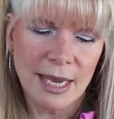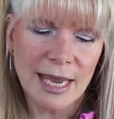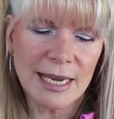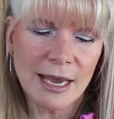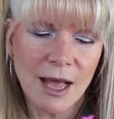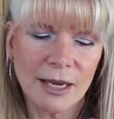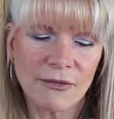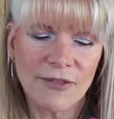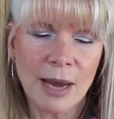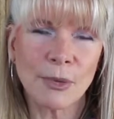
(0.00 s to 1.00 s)
any kind
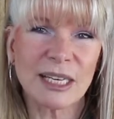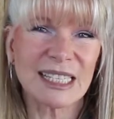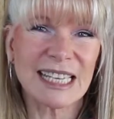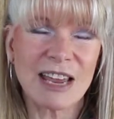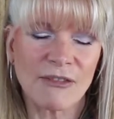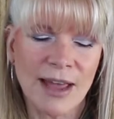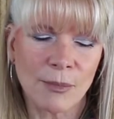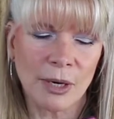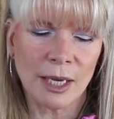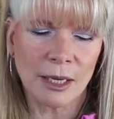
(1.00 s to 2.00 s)
of fabric, stay
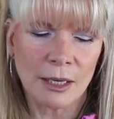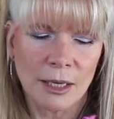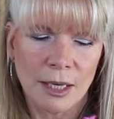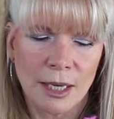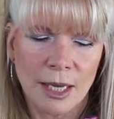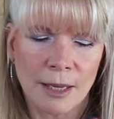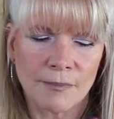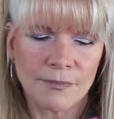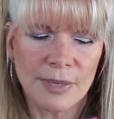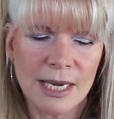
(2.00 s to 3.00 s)
fabric
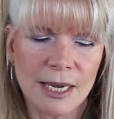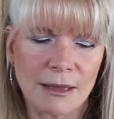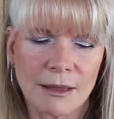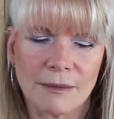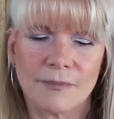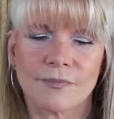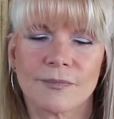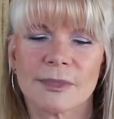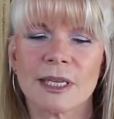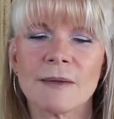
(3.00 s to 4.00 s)
beneath.
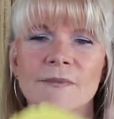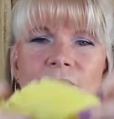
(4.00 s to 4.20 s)
See?